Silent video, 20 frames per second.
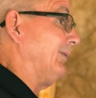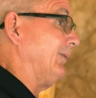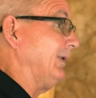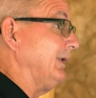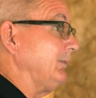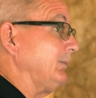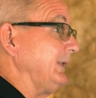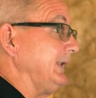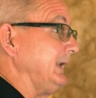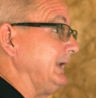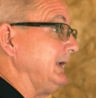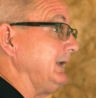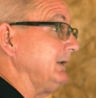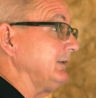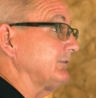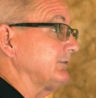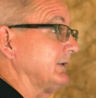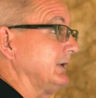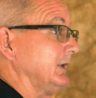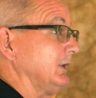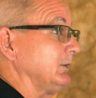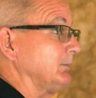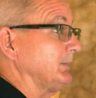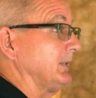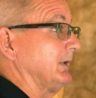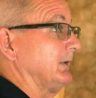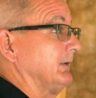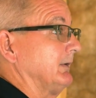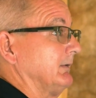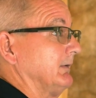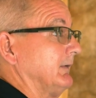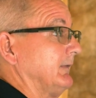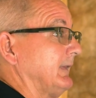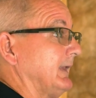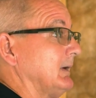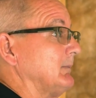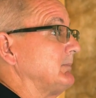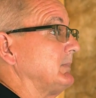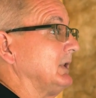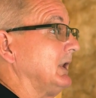what we need is an air barrier
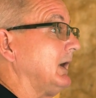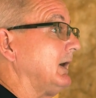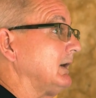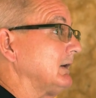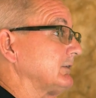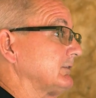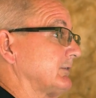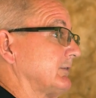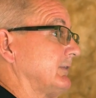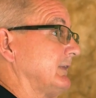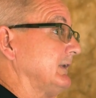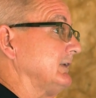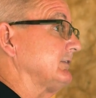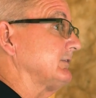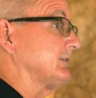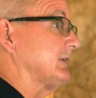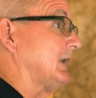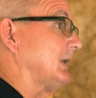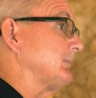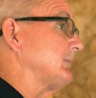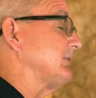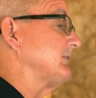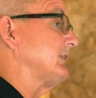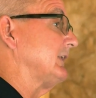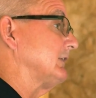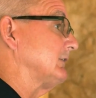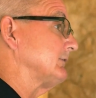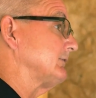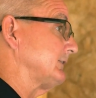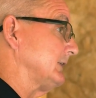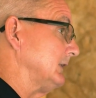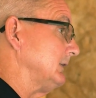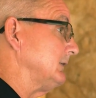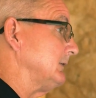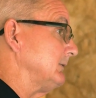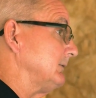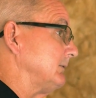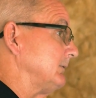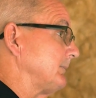that blocks this type of airflow.